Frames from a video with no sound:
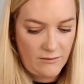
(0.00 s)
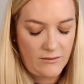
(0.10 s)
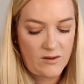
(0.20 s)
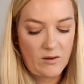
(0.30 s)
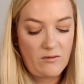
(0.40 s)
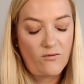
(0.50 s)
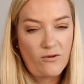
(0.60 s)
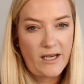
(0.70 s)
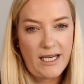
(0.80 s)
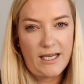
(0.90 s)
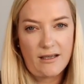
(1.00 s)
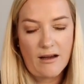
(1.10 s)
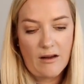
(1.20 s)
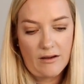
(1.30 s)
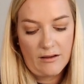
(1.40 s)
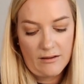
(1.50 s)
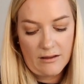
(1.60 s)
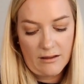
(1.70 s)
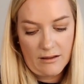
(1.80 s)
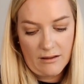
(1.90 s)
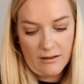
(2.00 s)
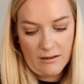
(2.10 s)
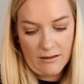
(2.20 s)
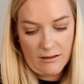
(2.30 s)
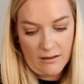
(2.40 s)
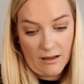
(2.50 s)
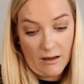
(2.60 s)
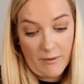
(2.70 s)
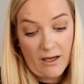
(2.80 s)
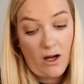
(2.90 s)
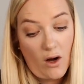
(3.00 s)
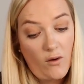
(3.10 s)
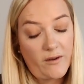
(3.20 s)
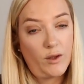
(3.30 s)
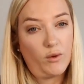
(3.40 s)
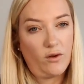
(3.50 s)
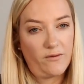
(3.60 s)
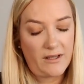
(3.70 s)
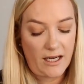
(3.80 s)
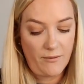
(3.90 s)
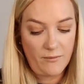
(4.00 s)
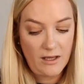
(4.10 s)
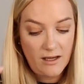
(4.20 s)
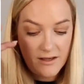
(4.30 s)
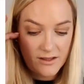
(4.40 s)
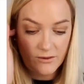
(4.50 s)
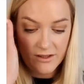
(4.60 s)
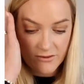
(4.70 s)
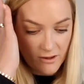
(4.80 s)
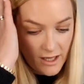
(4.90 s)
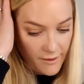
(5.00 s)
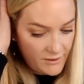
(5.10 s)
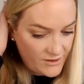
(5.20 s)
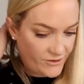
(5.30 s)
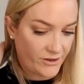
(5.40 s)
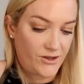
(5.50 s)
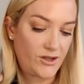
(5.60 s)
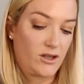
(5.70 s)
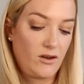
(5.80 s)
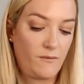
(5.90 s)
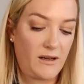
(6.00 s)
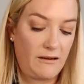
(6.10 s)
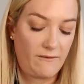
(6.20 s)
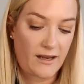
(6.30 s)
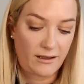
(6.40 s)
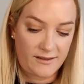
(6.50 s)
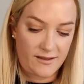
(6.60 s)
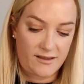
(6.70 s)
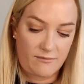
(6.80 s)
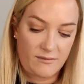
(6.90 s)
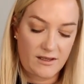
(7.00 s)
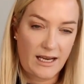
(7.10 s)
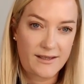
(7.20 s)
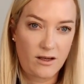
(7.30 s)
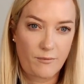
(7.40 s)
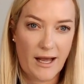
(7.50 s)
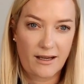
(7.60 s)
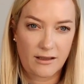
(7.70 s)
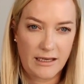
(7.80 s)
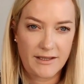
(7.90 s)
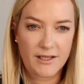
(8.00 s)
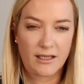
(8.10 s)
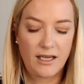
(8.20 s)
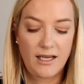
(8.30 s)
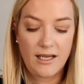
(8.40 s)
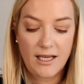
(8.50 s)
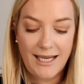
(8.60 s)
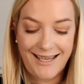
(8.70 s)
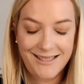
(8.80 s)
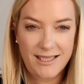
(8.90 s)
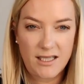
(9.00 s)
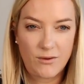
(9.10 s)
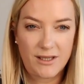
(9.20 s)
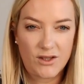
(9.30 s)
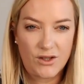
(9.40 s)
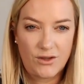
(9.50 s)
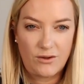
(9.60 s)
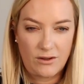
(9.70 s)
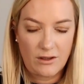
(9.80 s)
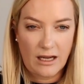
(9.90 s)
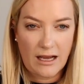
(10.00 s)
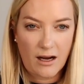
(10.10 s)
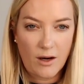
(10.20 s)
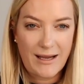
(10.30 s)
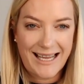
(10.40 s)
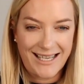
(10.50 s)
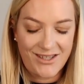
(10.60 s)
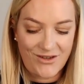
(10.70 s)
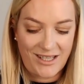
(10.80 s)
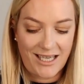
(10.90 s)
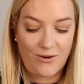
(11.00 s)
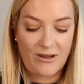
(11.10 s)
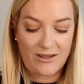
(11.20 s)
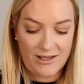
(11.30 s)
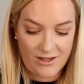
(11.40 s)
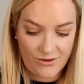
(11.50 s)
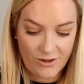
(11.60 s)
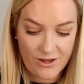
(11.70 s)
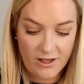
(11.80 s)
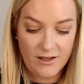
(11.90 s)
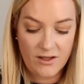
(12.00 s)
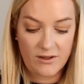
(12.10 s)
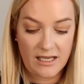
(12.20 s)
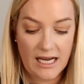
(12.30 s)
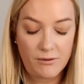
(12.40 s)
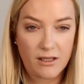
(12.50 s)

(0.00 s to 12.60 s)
So we've really gone a bit over and above there. So describe the structure of my lymphatic system. So let's look back at our answer. Is it to do with this? Are we answering there the structure? So it's a network